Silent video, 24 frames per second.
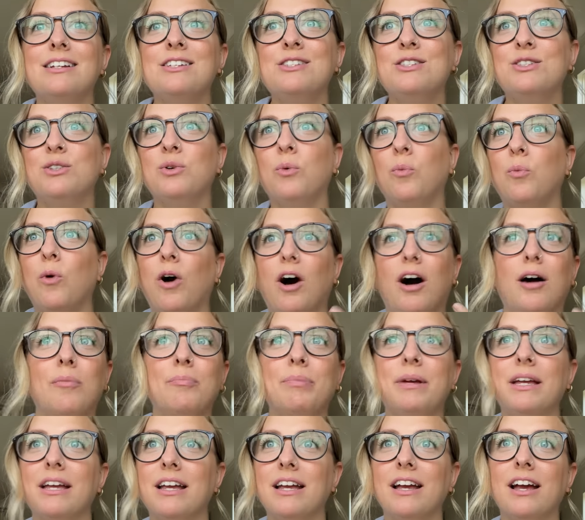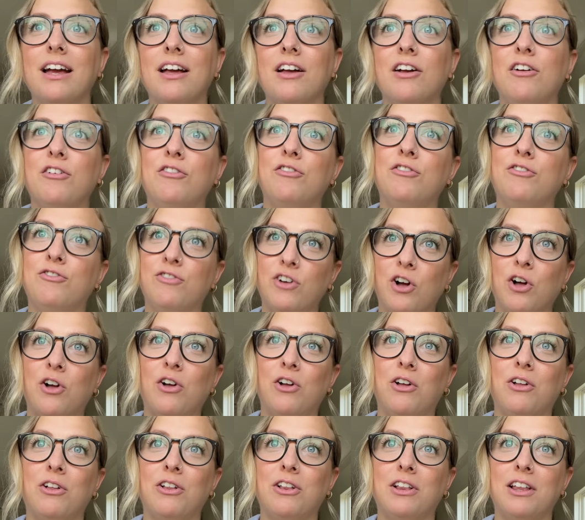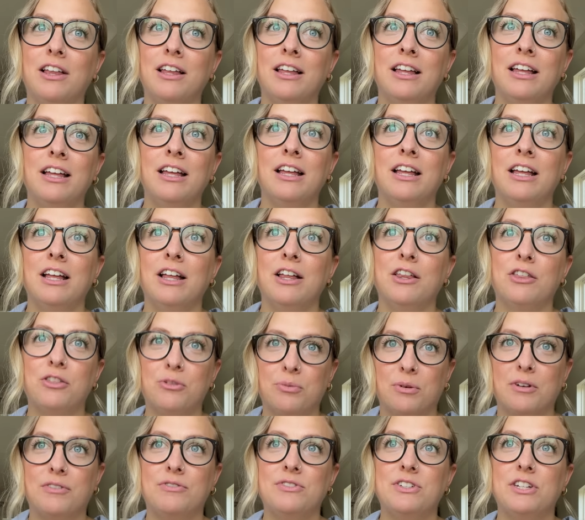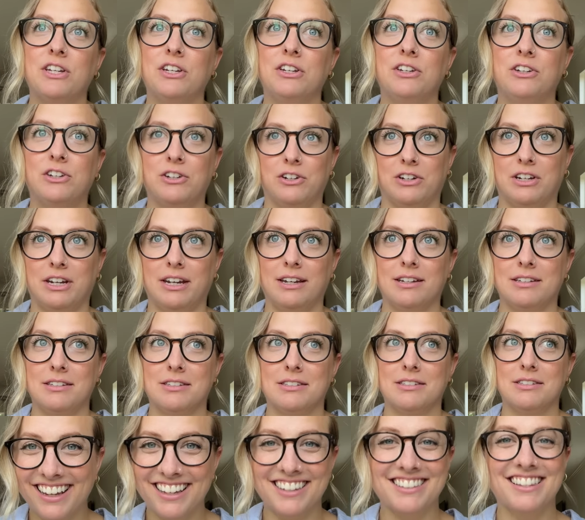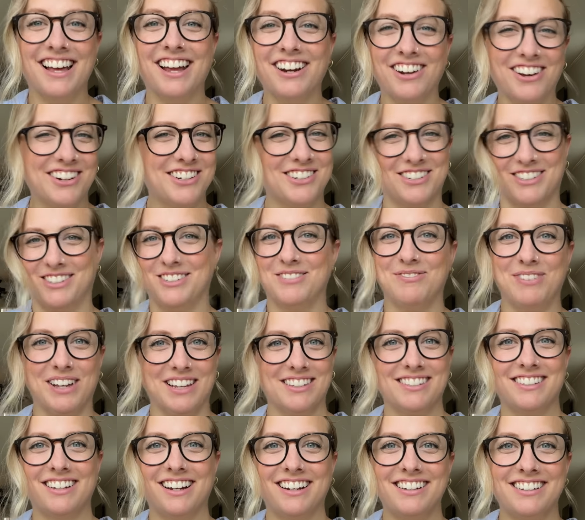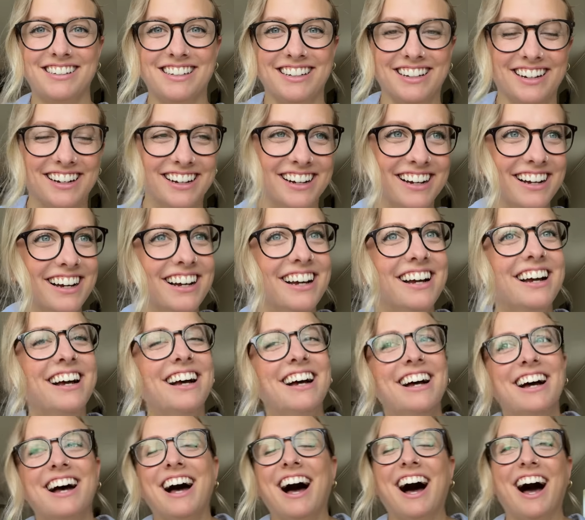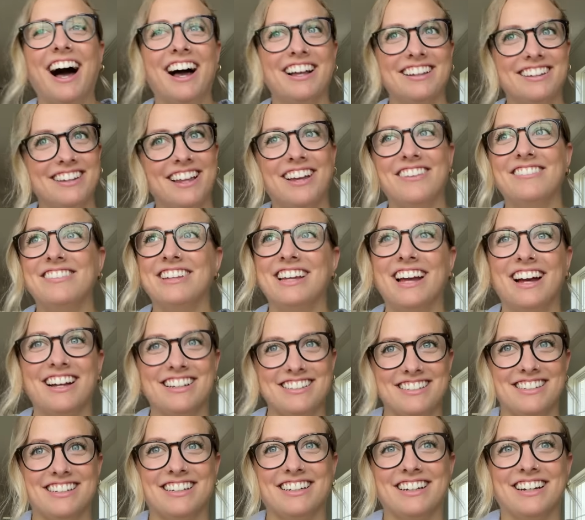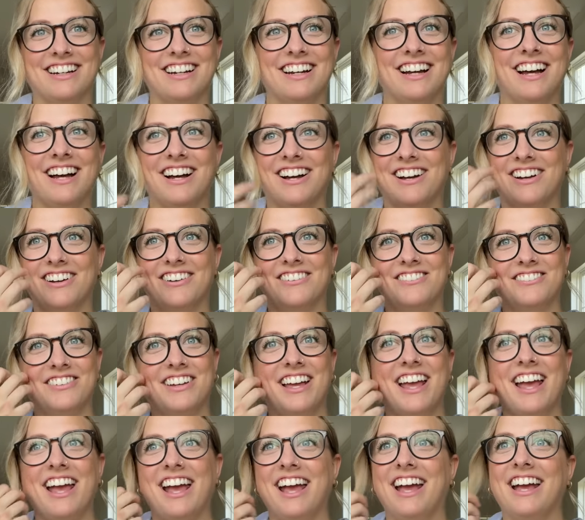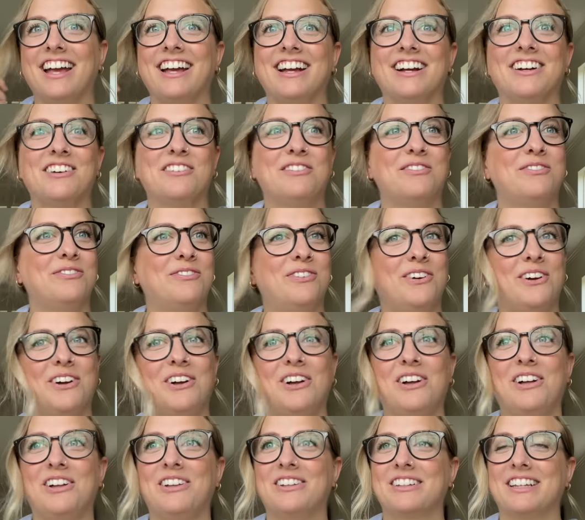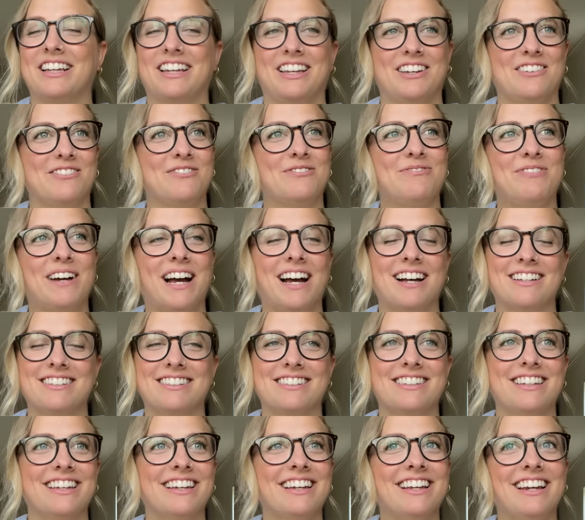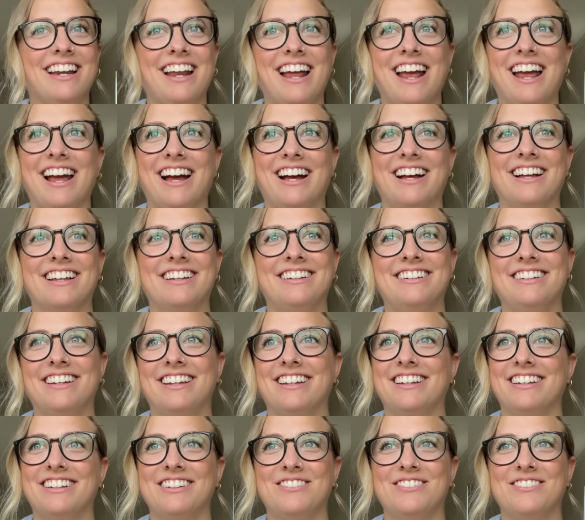swapping fall thrifted goodies. Is that not just the best idea? I love the idea of a fall gift basket and